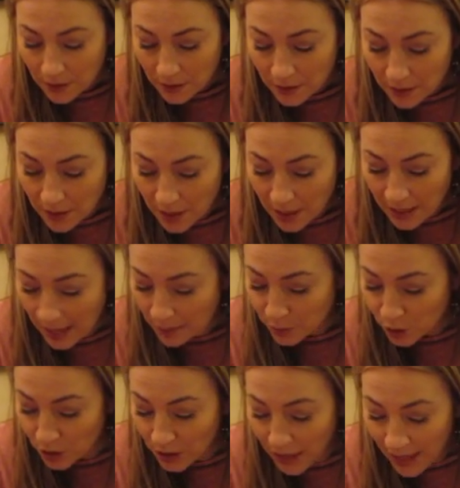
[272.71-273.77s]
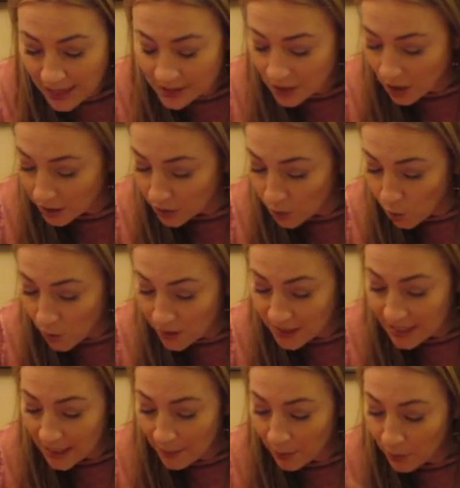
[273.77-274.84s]
the captured clay is called a core
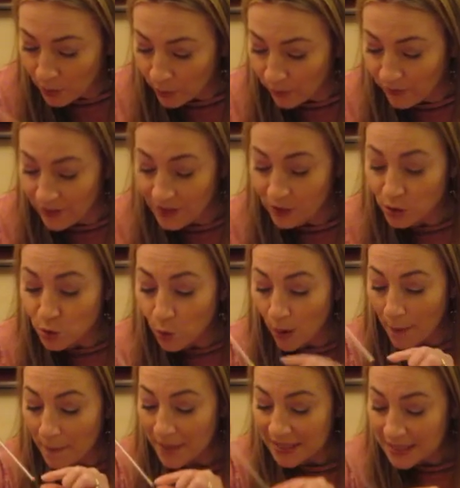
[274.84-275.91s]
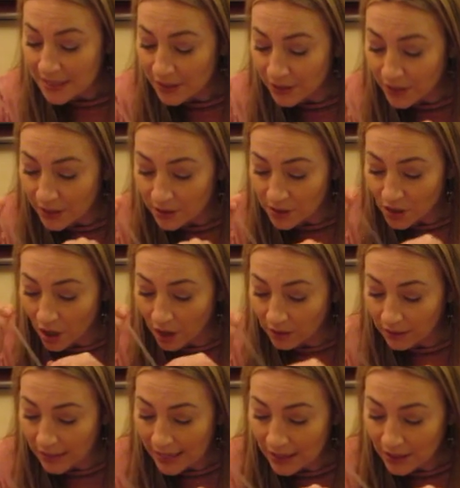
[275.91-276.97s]
sample. It reveals what materials are
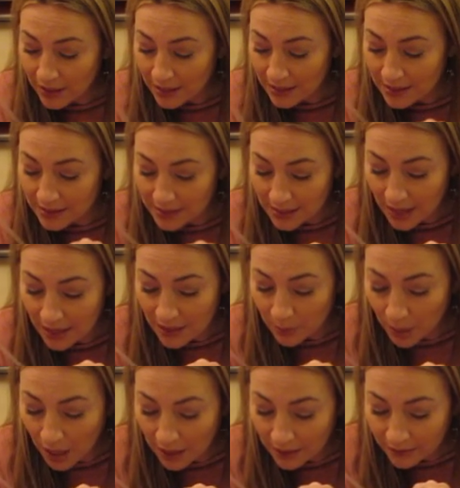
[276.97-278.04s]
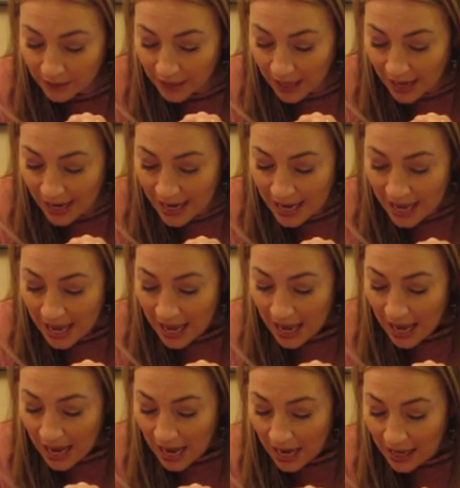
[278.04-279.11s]
layered inside the block of clay.
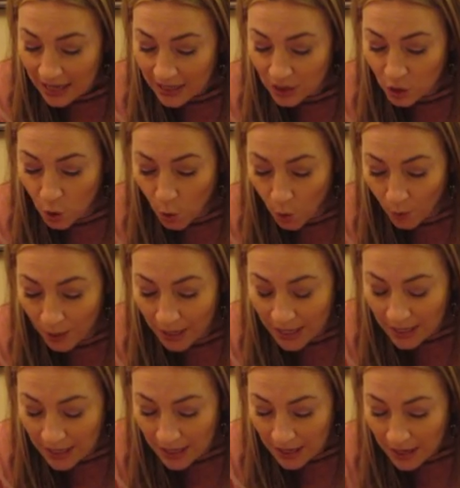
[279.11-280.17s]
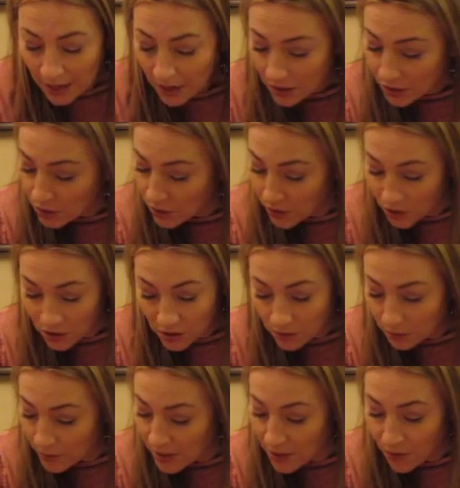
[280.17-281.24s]
And coring, you can just
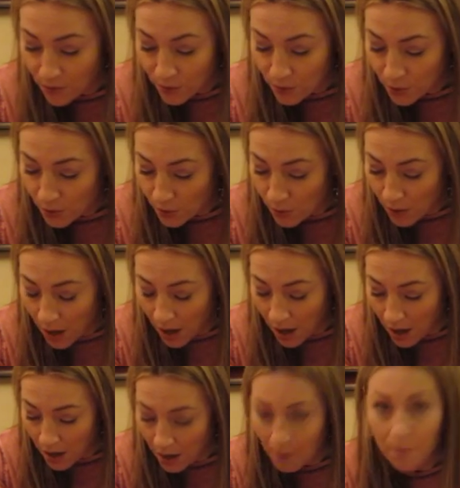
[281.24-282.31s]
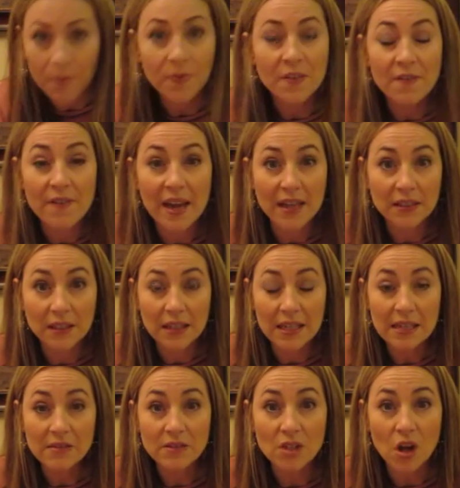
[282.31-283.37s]
read through the Van
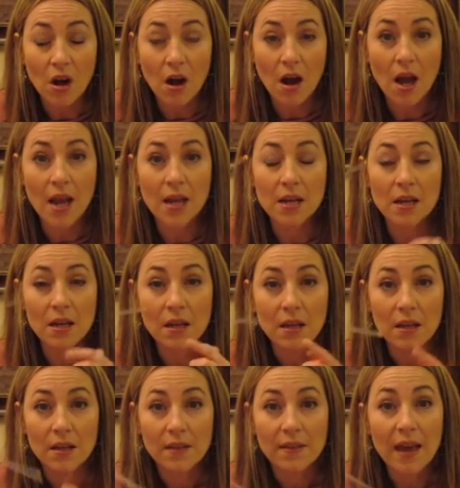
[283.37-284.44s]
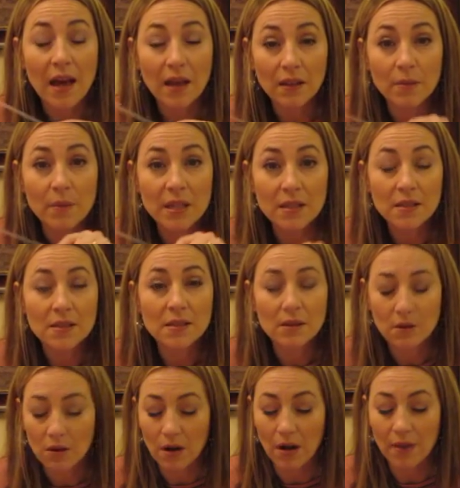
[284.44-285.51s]
Cleves on the elements,
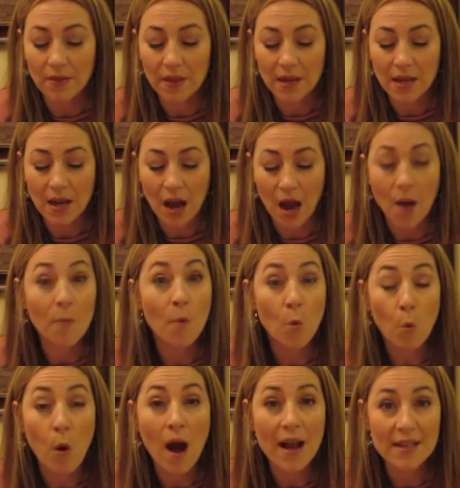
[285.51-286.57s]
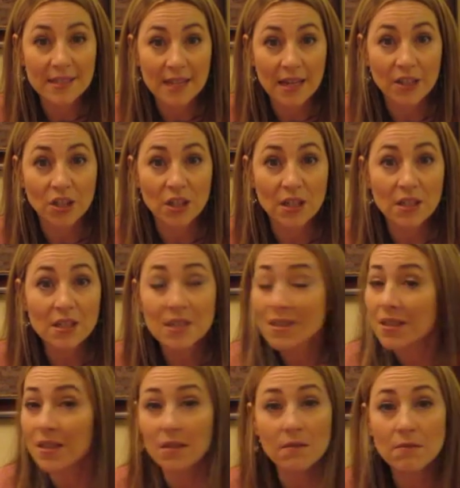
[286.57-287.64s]
or on the Y section,
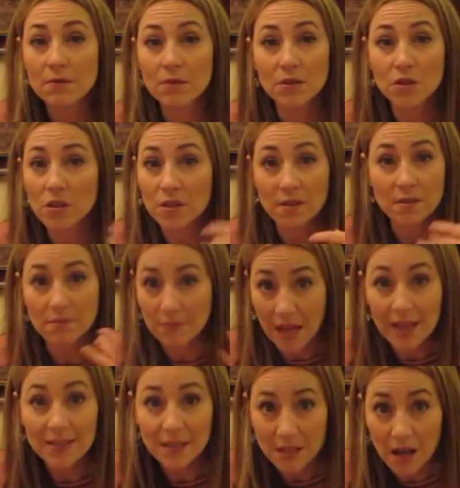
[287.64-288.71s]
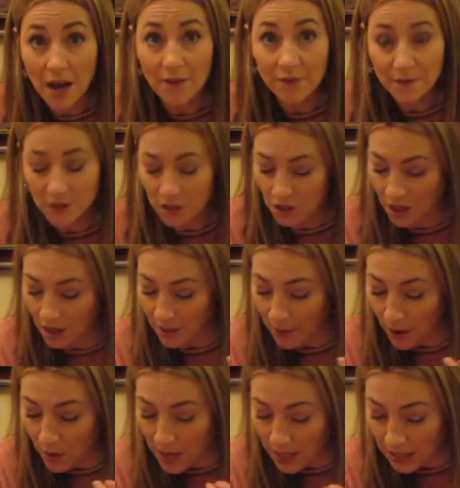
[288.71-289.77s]
to just, that's enough to talk
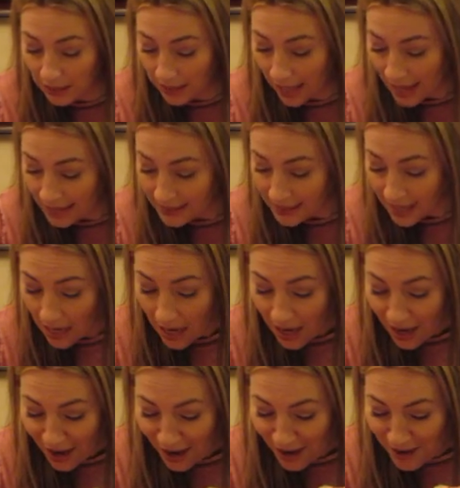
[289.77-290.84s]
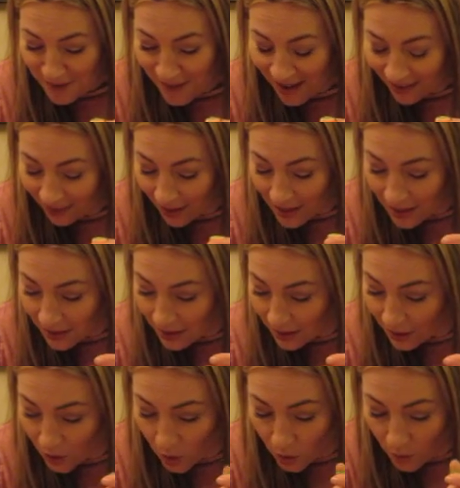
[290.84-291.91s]
about in class. I like
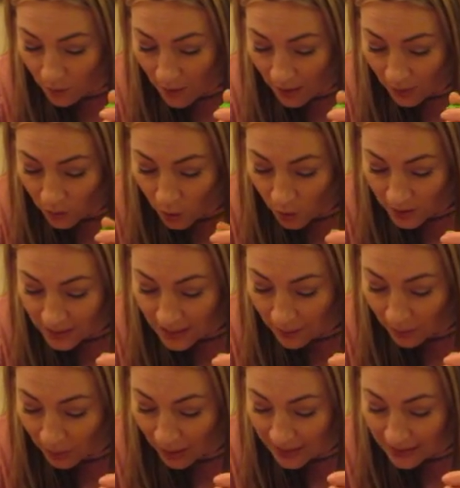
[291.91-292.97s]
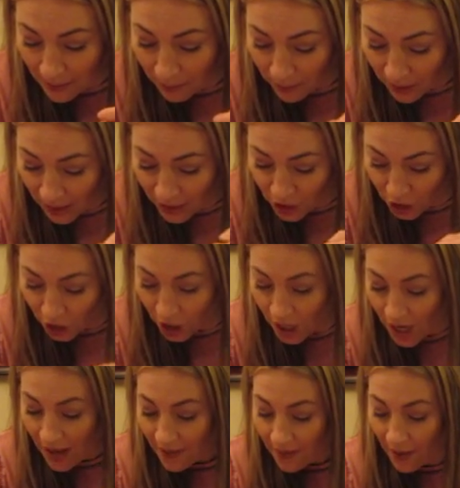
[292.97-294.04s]
the metal core sampler has a
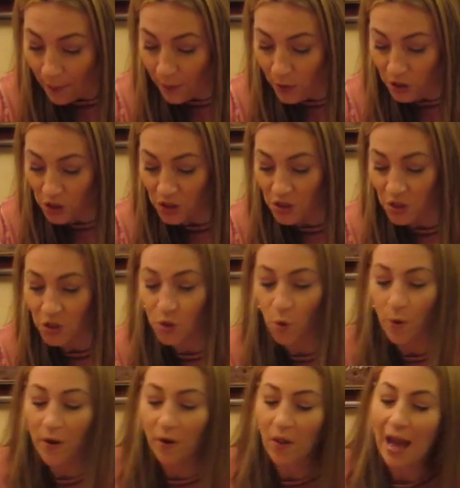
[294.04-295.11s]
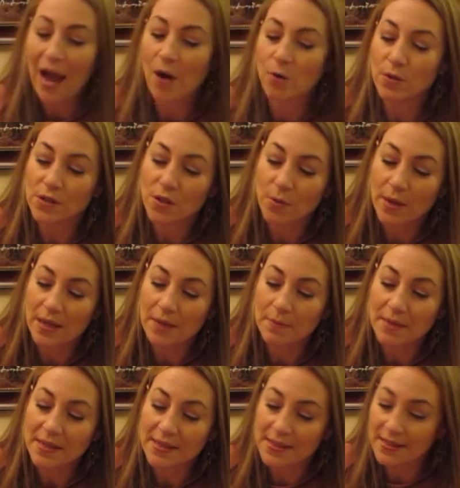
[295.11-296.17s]
plunger that pushes the soil out so it can
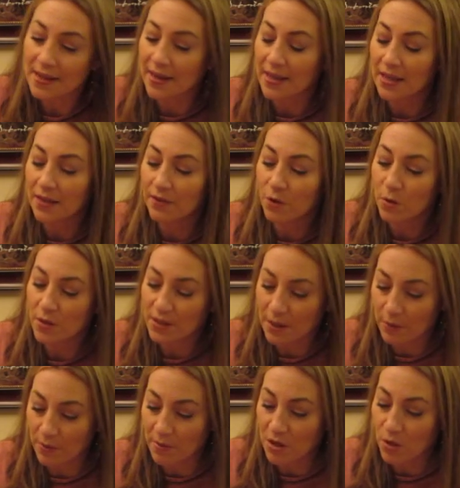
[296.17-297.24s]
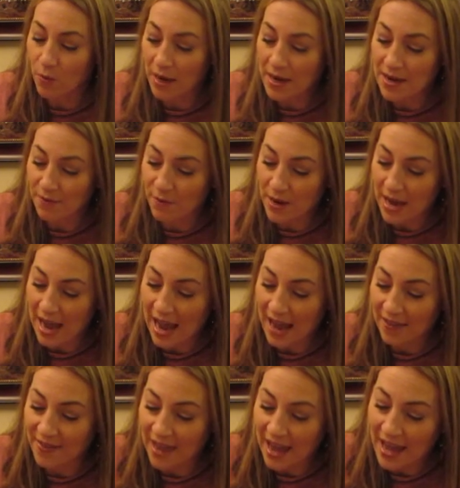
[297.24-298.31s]
be studied. Of course, that would be great if we
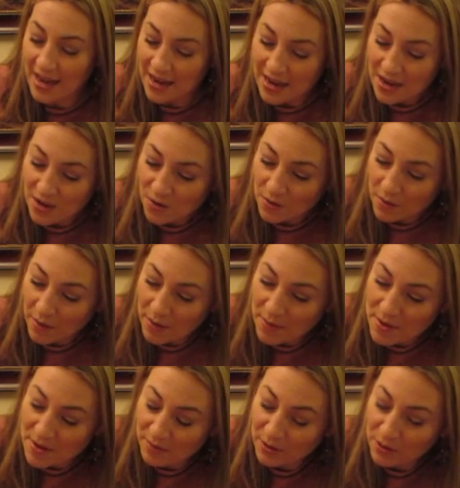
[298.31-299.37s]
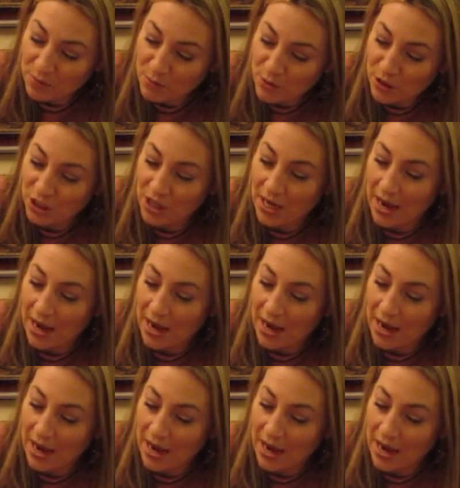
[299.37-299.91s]
had that. We might be able to push it